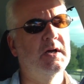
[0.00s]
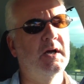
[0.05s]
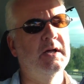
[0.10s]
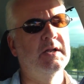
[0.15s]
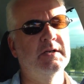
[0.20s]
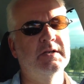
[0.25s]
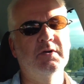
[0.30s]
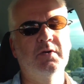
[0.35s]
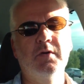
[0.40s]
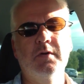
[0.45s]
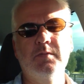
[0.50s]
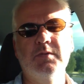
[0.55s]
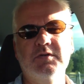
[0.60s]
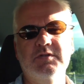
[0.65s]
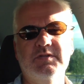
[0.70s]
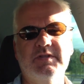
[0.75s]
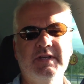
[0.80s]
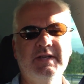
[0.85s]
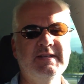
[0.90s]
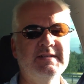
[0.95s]
And
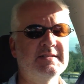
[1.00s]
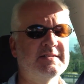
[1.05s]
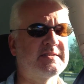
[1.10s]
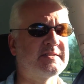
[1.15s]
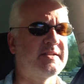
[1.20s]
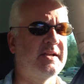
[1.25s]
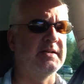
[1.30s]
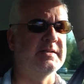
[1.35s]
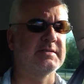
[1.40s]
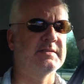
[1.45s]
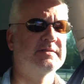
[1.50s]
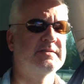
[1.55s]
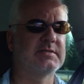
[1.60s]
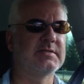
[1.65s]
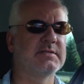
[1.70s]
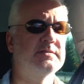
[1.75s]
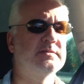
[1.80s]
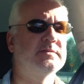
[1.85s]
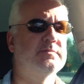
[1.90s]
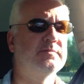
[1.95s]
almost instant
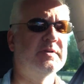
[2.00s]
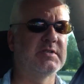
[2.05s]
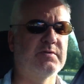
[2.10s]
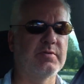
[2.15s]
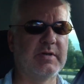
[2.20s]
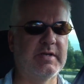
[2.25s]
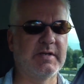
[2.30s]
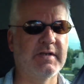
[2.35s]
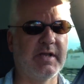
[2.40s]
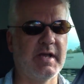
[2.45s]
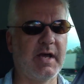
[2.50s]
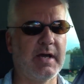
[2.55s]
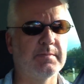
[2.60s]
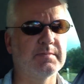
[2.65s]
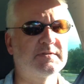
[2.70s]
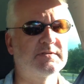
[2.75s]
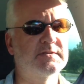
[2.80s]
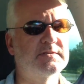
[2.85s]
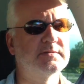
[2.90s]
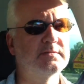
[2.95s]
between the
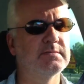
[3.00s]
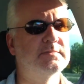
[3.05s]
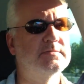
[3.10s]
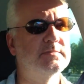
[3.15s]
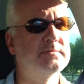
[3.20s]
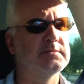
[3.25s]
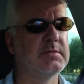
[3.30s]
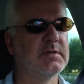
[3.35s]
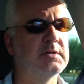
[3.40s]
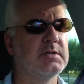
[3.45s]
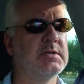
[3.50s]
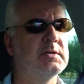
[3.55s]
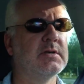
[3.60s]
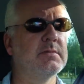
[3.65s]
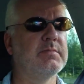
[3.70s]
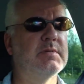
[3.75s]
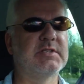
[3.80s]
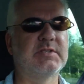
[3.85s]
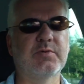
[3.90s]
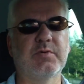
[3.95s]
apps,
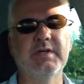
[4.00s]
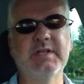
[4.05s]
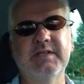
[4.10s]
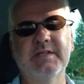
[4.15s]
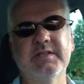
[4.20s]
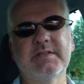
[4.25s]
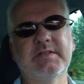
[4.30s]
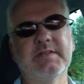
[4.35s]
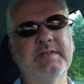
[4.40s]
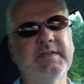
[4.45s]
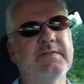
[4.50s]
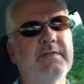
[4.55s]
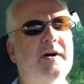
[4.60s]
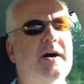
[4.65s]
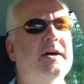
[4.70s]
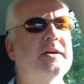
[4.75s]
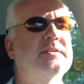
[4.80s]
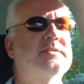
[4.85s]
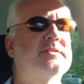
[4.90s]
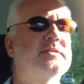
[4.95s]
between the
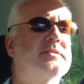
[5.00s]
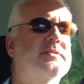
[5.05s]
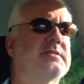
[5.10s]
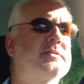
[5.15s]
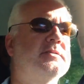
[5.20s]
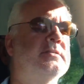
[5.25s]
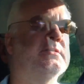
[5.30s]
devices.